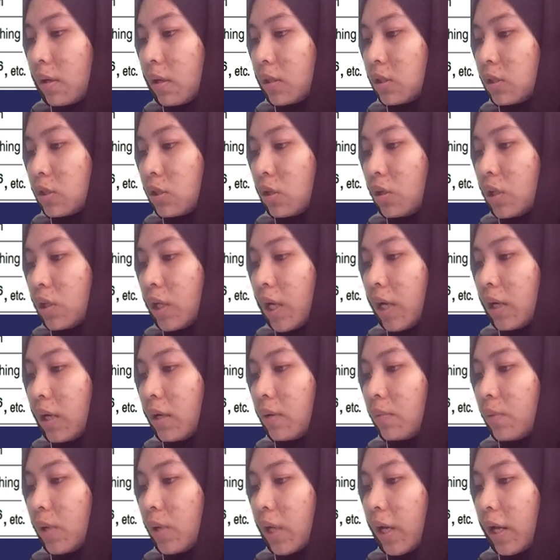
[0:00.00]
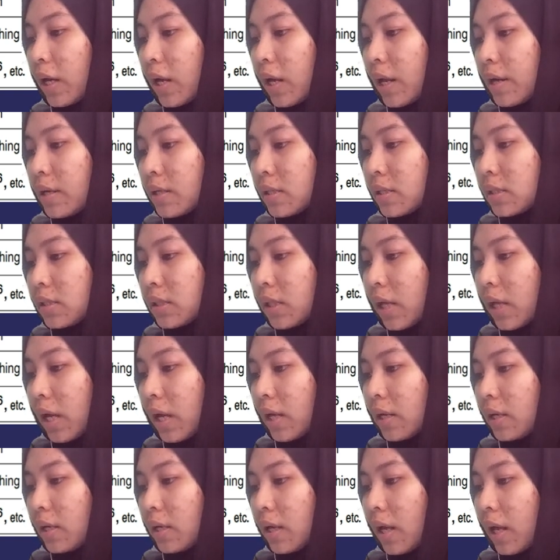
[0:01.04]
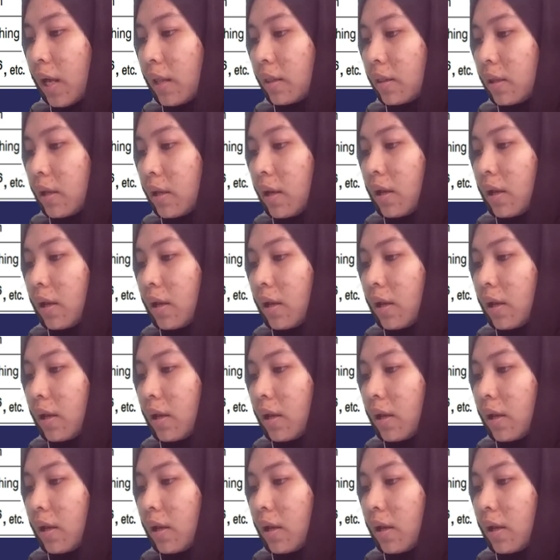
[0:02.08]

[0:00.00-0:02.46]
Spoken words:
so that we can understand that,